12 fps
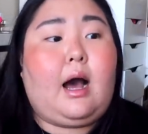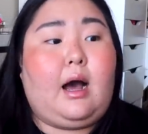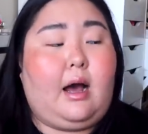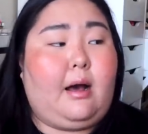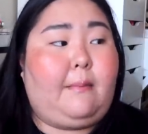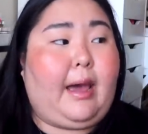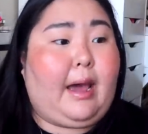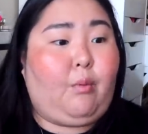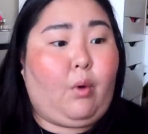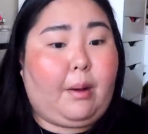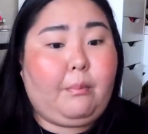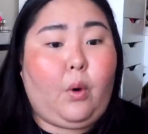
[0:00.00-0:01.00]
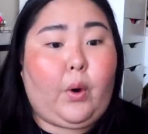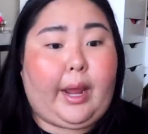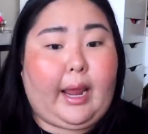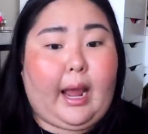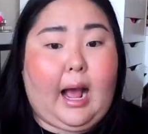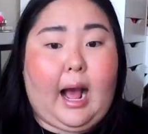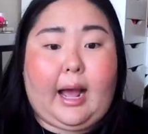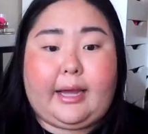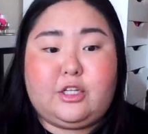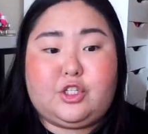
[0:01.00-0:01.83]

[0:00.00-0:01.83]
At one point I